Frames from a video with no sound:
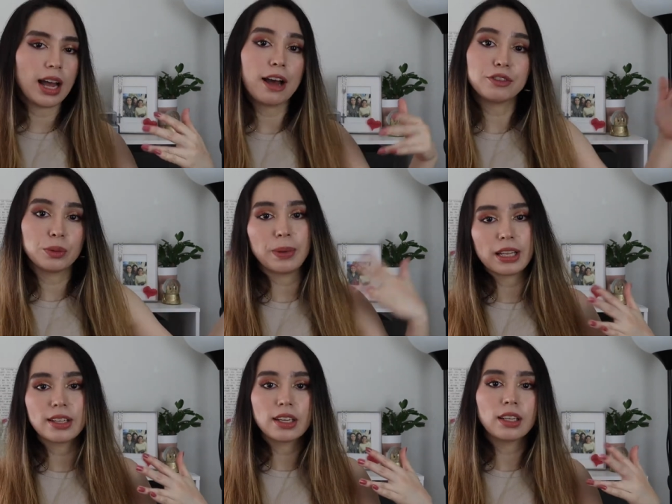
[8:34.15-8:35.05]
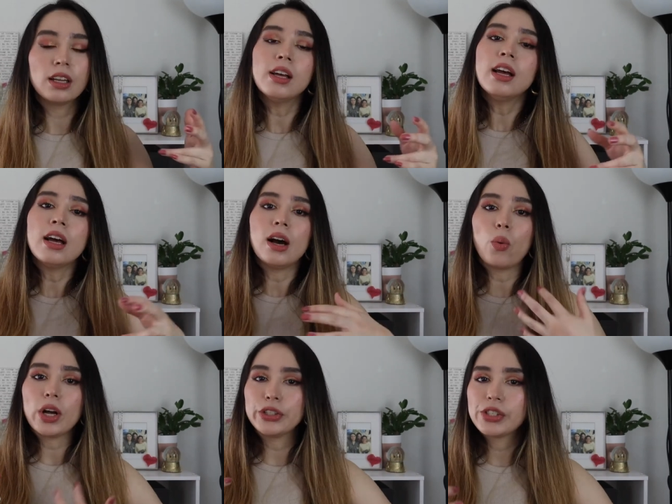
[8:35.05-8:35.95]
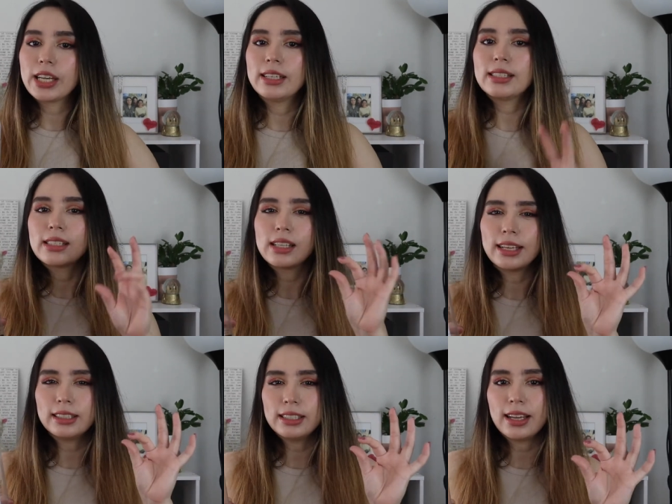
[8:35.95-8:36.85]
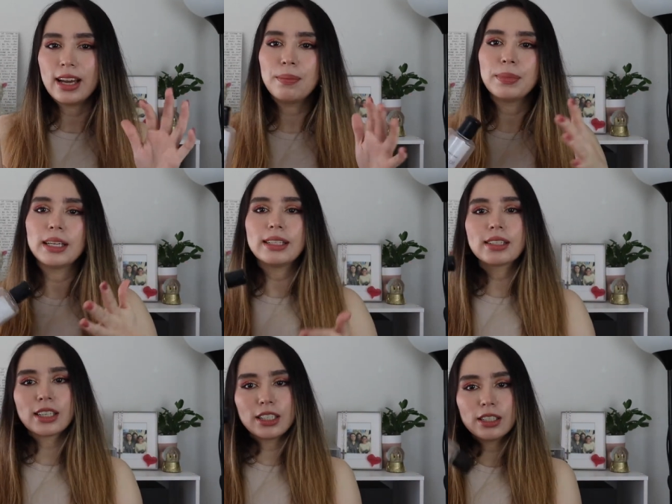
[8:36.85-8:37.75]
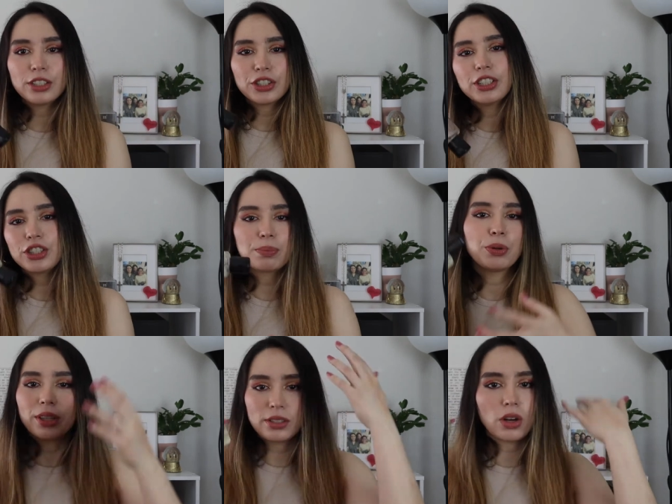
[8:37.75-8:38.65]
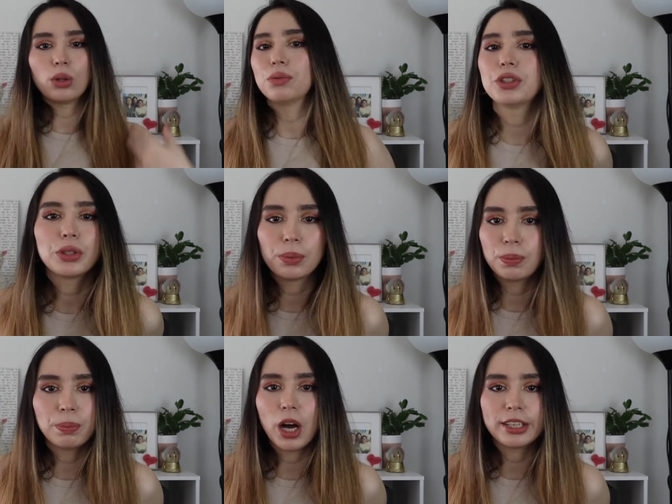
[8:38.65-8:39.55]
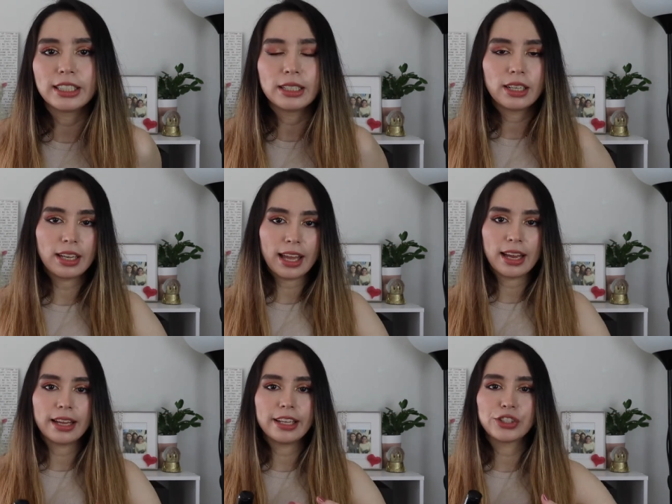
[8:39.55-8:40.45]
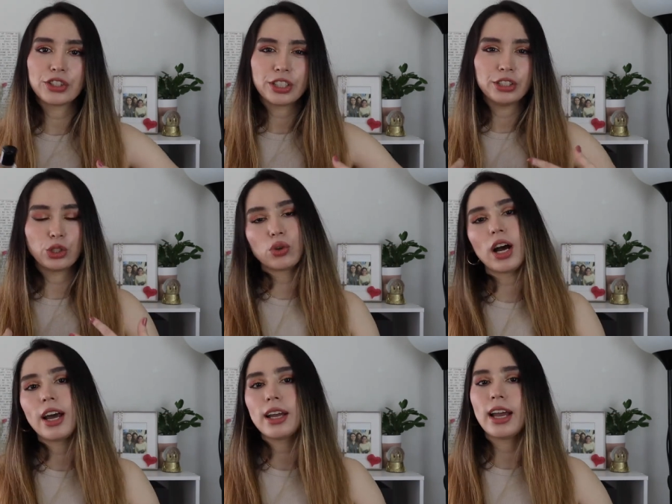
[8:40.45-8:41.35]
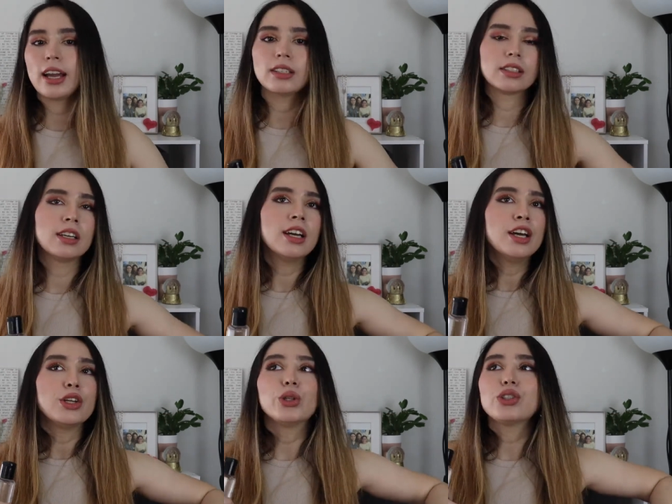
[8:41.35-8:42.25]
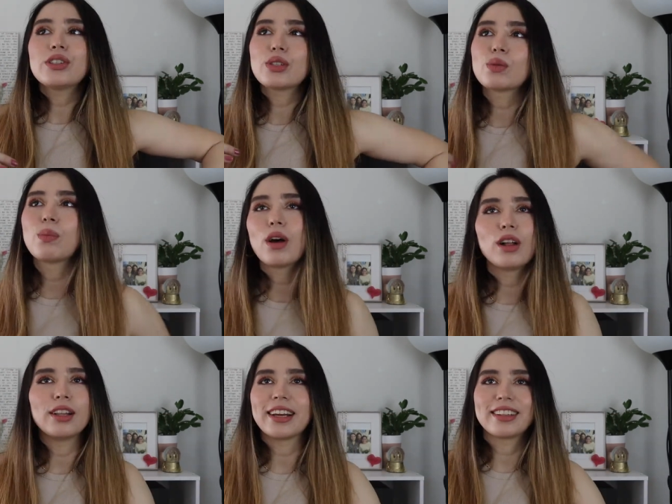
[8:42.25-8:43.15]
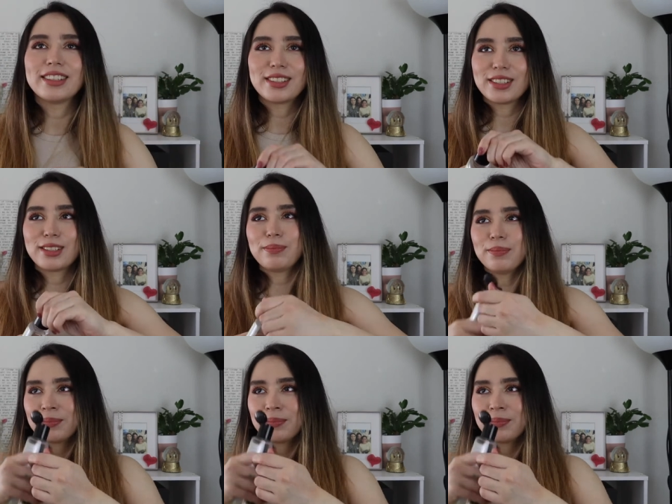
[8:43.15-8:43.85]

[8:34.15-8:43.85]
after bathing, while your skin is slightly damp, it's gonna you're gonna just put this all over your body and it's just gonna dry and you'll just smell like this